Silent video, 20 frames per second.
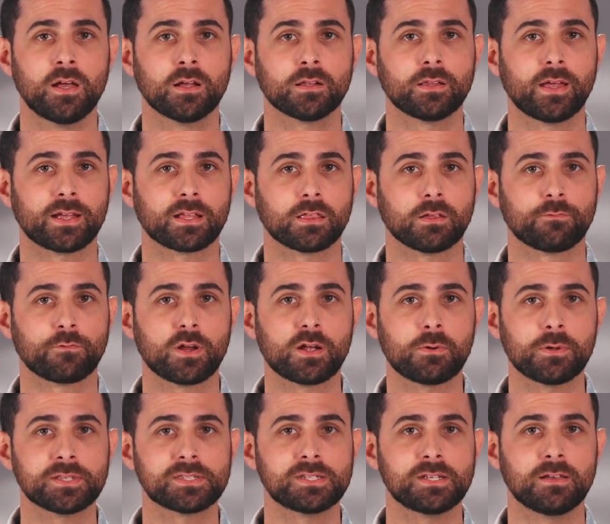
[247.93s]
like the
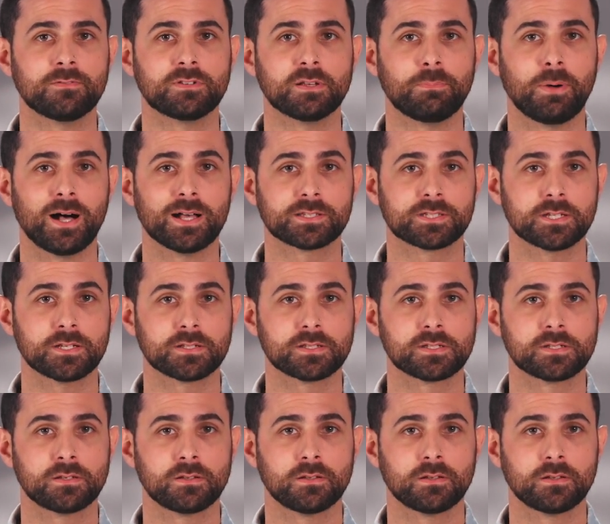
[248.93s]
frequency of deposits.